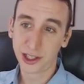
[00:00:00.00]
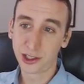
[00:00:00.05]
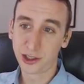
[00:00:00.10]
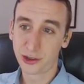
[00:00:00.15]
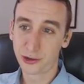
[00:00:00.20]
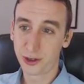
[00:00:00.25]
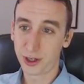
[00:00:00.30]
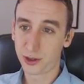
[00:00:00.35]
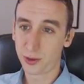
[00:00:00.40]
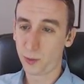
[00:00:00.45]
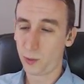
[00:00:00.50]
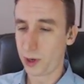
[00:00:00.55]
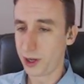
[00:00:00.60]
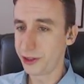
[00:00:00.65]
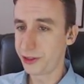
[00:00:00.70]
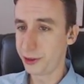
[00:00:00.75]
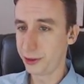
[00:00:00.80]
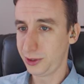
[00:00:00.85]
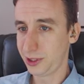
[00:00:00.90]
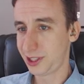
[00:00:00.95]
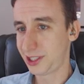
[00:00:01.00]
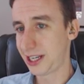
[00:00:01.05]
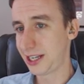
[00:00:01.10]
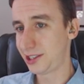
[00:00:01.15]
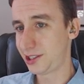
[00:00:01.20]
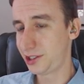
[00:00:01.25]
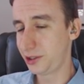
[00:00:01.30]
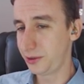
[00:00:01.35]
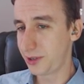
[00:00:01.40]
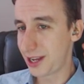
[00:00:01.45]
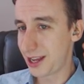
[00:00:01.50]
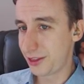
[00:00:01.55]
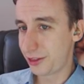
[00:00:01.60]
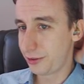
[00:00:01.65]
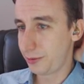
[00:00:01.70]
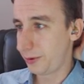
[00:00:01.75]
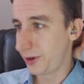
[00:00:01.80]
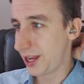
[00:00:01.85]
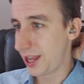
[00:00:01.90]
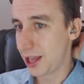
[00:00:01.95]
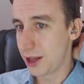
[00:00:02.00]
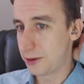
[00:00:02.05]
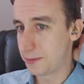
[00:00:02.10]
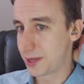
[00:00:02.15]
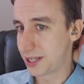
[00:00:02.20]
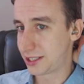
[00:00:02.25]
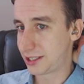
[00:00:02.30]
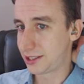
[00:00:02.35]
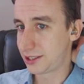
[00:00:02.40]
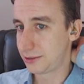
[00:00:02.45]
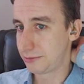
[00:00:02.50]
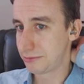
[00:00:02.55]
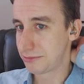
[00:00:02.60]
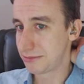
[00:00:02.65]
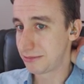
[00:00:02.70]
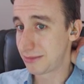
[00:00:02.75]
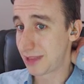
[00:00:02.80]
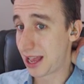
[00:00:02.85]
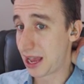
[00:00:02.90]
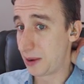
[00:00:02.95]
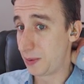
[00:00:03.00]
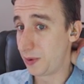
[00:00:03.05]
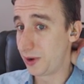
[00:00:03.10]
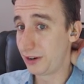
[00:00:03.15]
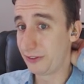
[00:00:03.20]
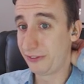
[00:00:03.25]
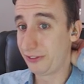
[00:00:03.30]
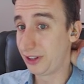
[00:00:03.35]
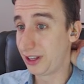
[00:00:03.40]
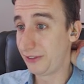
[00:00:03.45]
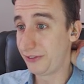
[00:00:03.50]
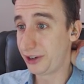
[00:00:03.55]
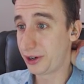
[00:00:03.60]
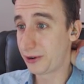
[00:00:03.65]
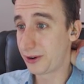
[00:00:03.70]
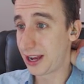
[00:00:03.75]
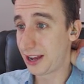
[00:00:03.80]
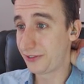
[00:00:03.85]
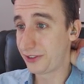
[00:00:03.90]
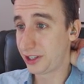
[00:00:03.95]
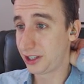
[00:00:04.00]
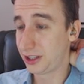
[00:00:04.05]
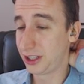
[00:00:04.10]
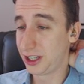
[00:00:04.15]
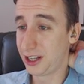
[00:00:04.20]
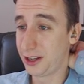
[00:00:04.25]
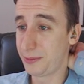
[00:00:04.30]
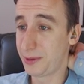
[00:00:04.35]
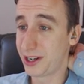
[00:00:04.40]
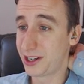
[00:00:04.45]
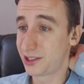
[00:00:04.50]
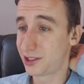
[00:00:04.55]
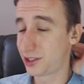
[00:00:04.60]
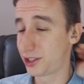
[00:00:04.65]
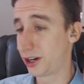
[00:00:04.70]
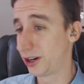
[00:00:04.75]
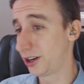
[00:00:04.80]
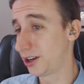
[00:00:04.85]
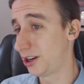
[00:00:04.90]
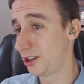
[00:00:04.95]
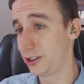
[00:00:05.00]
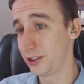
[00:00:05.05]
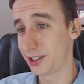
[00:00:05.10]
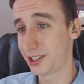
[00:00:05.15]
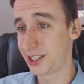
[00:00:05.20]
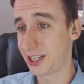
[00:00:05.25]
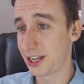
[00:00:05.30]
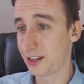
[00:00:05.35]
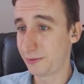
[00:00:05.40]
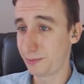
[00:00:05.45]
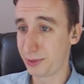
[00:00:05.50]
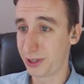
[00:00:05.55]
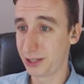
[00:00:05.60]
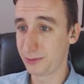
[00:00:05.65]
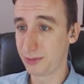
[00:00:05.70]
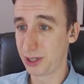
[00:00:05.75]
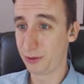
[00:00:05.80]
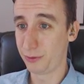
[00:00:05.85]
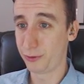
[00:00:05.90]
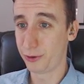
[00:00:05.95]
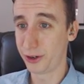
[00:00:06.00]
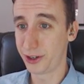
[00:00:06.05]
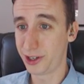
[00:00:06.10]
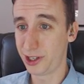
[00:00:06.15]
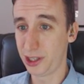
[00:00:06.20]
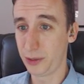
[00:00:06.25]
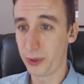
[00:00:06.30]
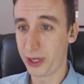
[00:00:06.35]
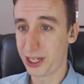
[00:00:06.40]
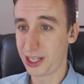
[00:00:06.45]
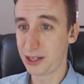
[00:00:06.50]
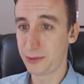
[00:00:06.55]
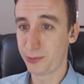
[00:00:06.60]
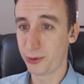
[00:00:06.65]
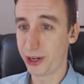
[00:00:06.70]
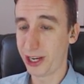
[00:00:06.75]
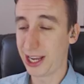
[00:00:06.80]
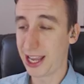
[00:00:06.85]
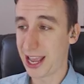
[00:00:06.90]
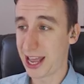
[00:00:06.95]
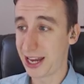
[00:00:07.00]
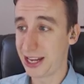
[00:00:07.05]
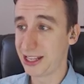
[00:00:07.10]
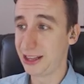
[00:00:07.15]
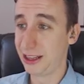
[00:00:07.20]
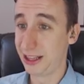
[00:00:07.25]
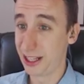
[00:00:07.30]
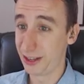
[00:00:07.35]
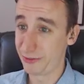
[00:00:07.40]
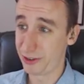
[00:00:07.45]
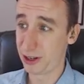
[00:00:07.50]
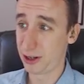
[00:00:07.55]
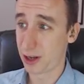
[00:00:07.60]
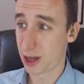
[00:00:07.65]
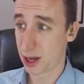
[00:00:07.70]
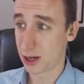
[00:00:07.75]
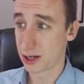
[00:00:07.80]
to construct one thulecite suit and three helmets. I would have loved to craft a club and a Starcaller staff, but unfortunately we didn't bring any living